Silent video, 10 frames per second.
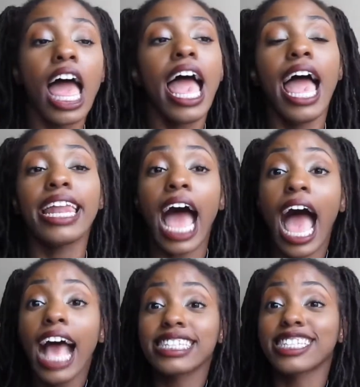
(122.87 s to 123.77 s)
And
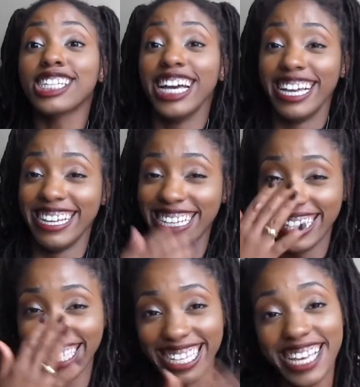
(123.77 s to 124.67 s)

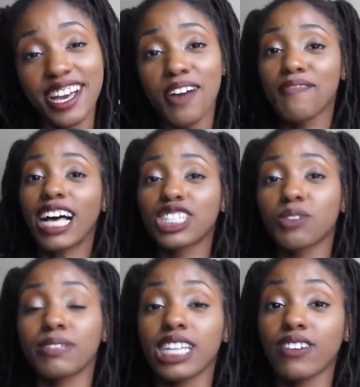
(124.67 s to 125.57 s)
I, my
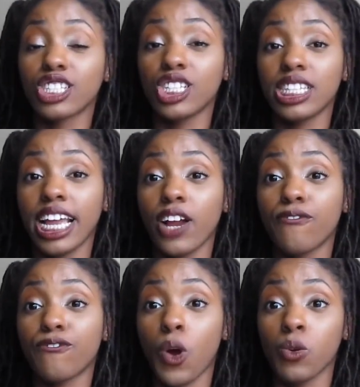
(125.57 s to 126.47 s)
stupid self stood there
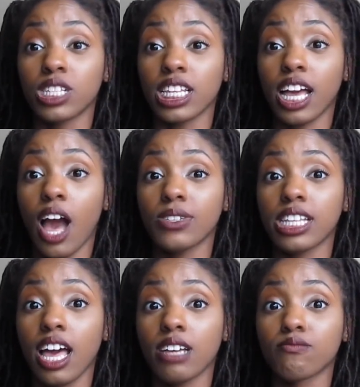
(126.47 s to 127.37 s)
frozen. Like, I was
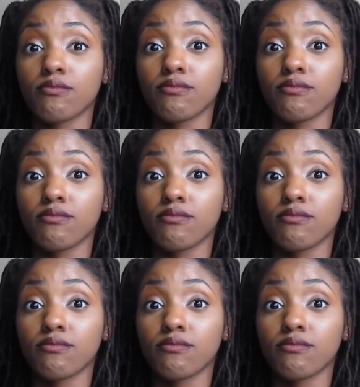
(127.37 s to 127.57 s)
like,